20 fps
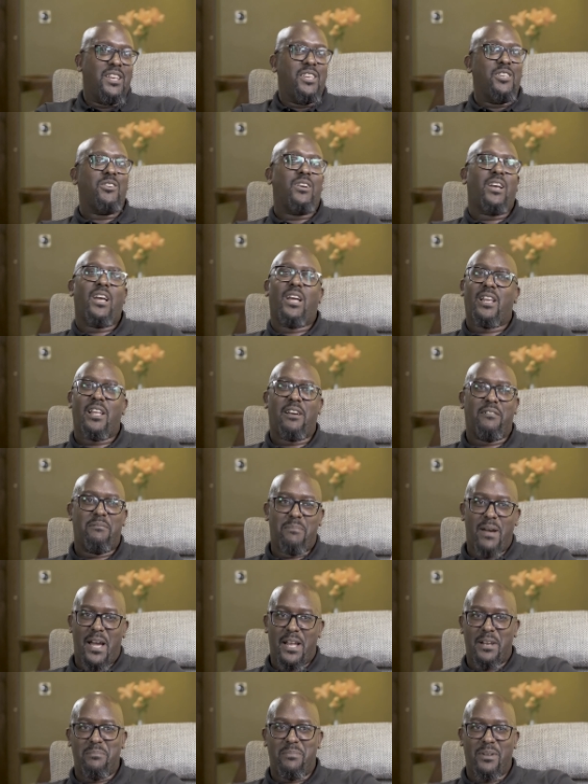You can't have
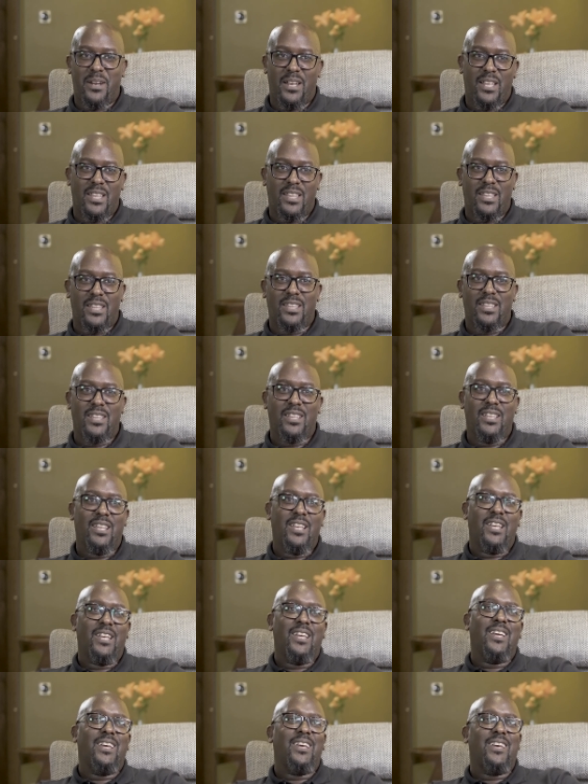bad breath. Yeah.
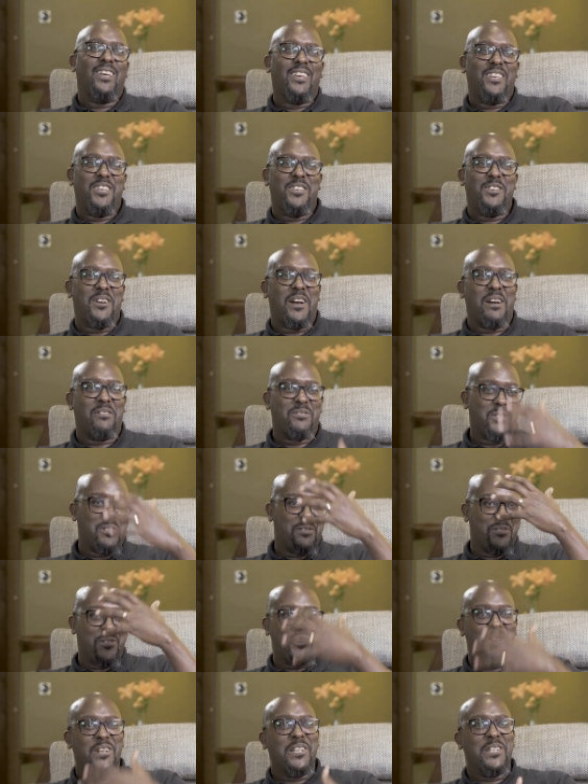You have to
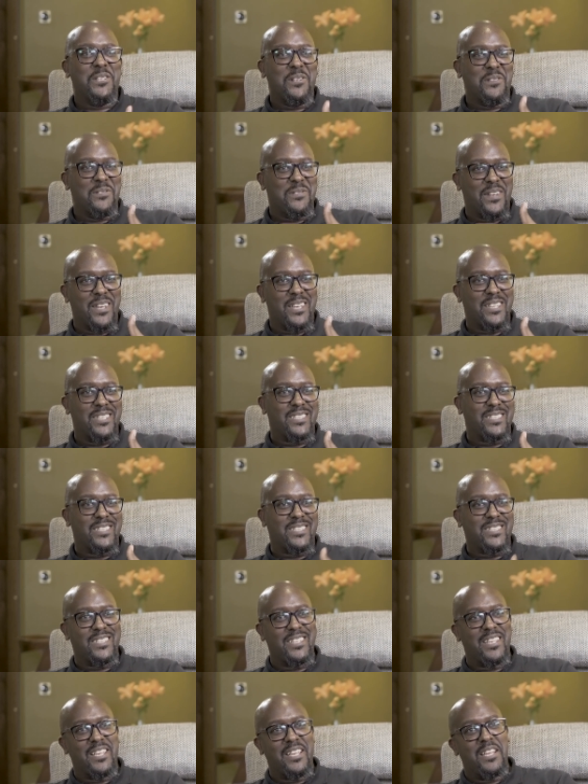have oiled your
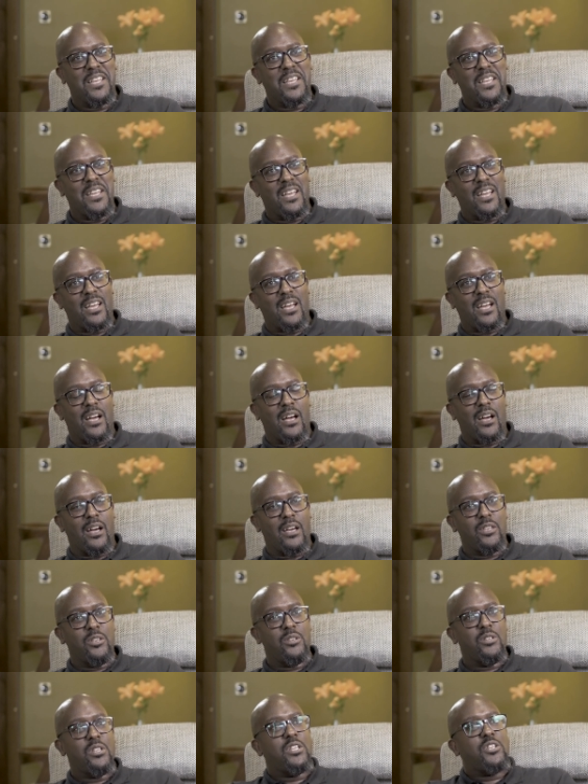face. Uh,
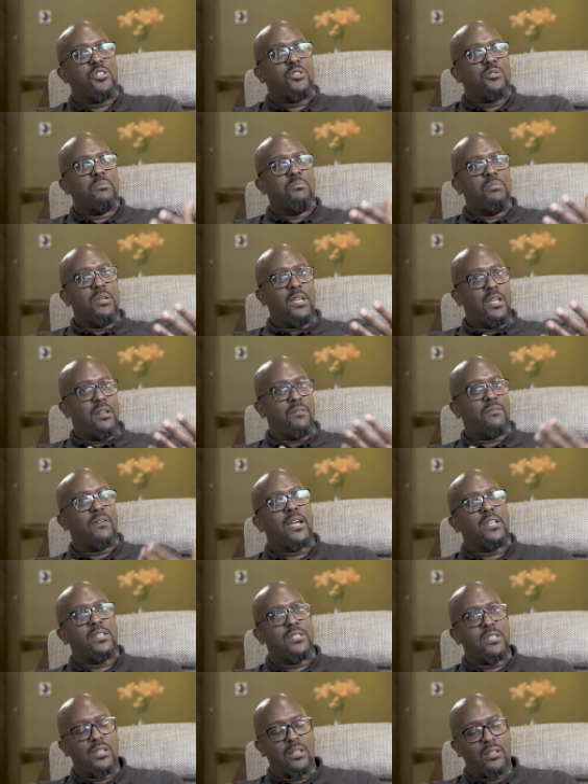you need to be
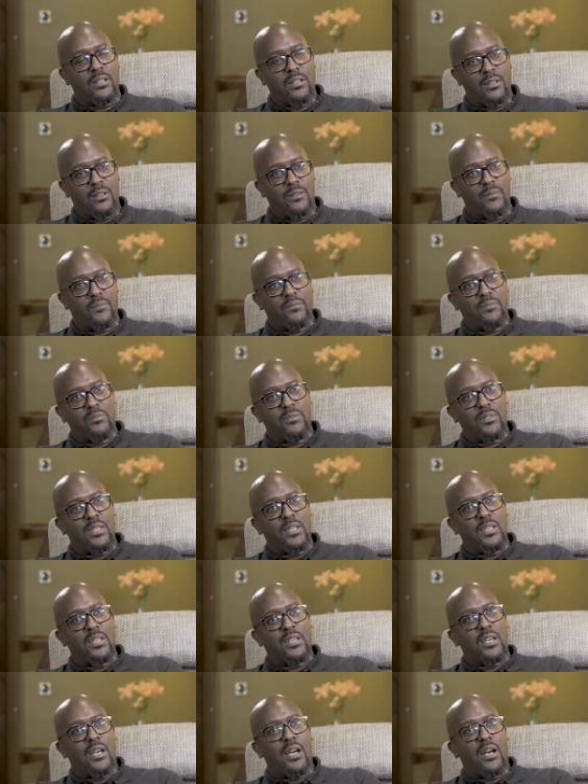inviting.
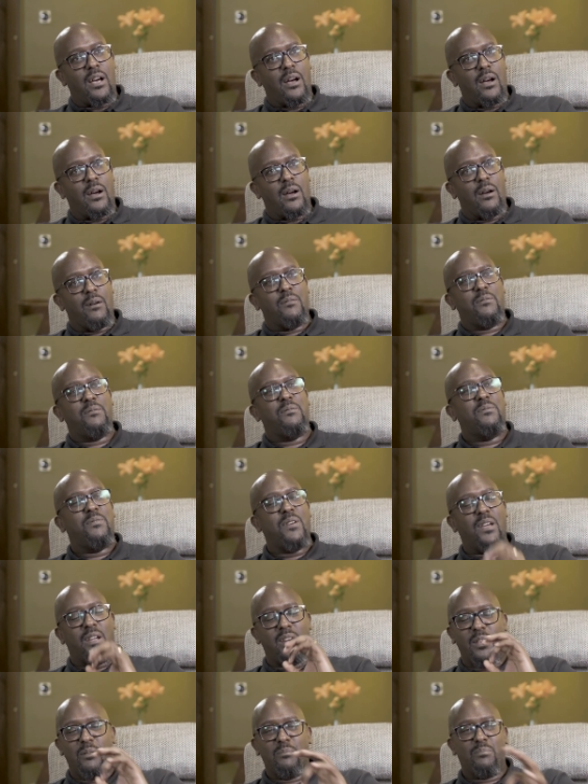Uh,
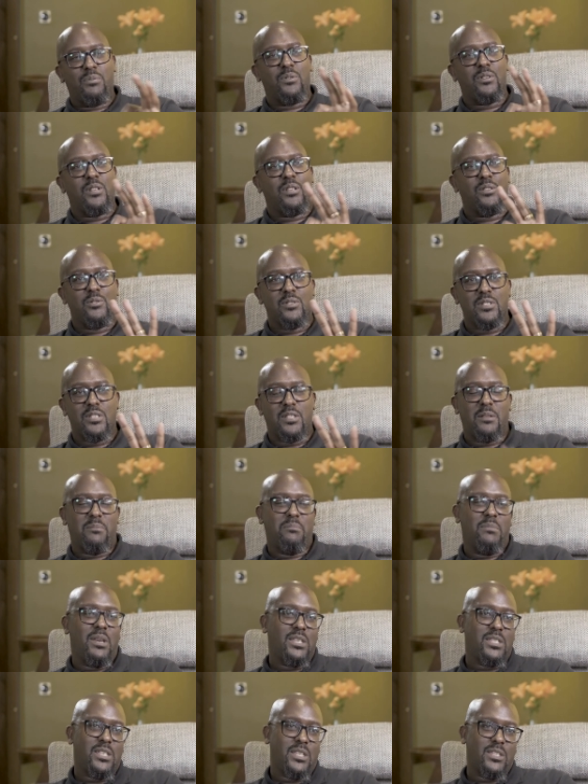very important. Those are the
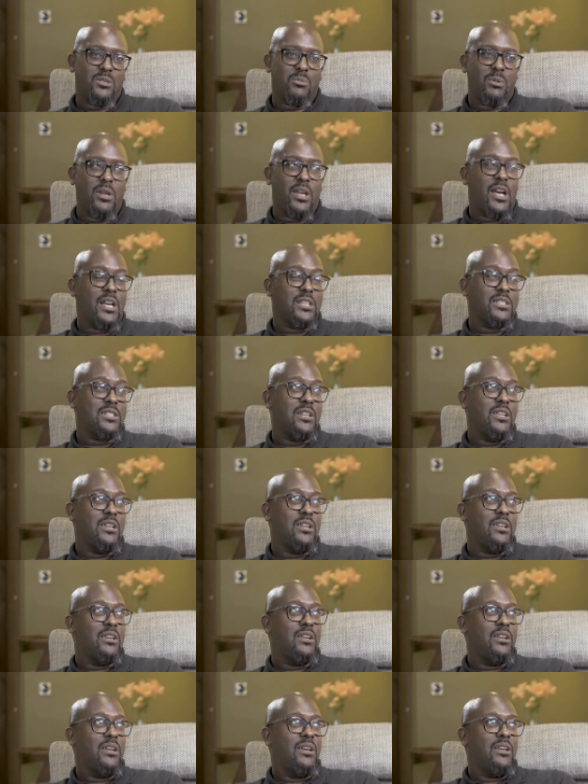basics. We
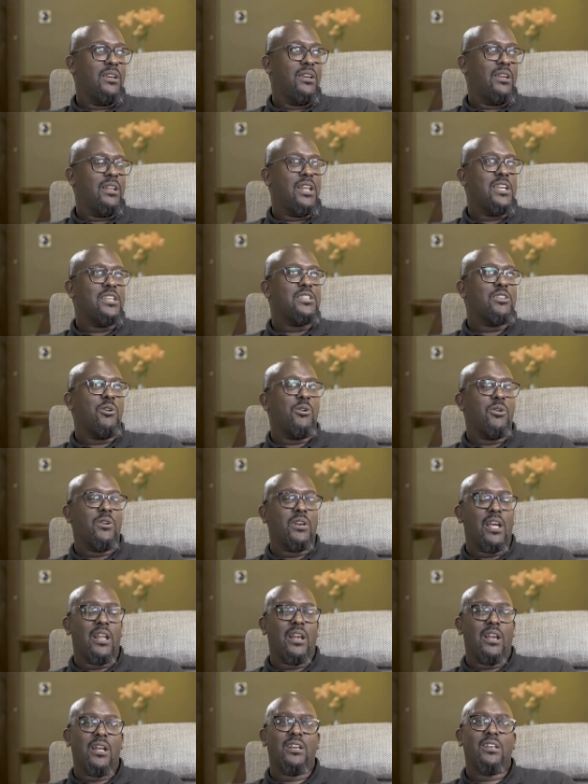actually Later on,
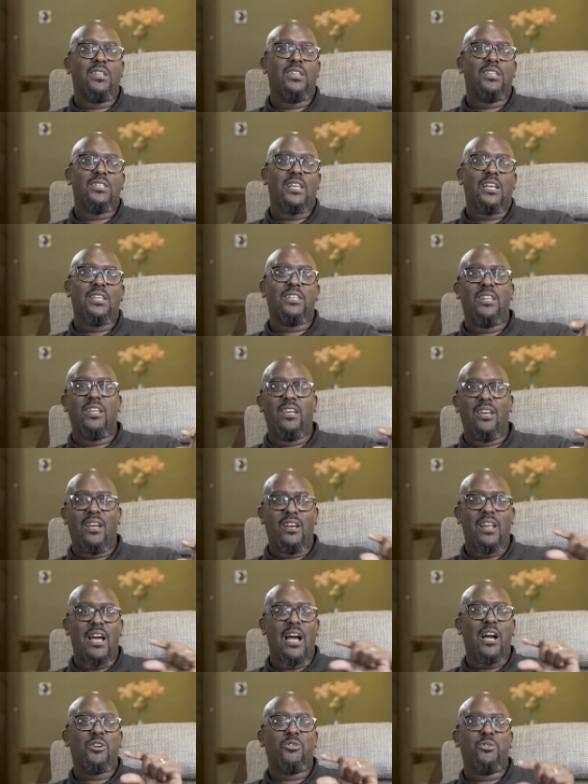I learned there's actually an
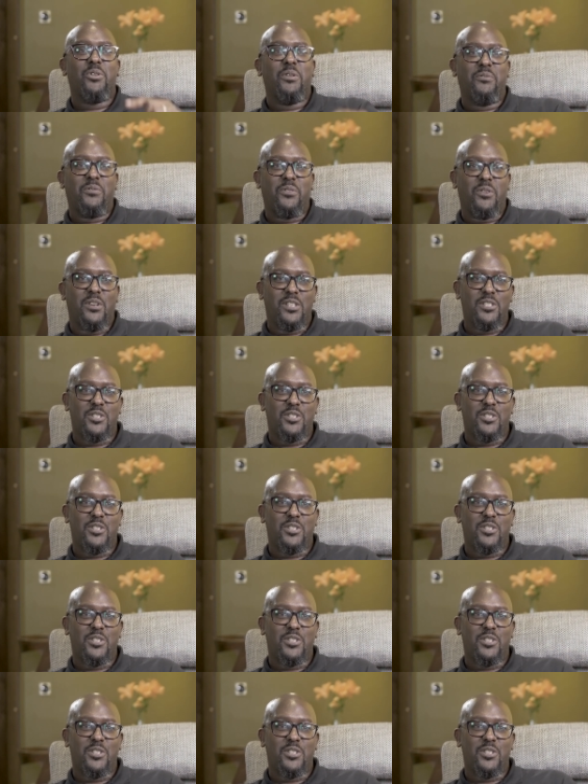acronym for it.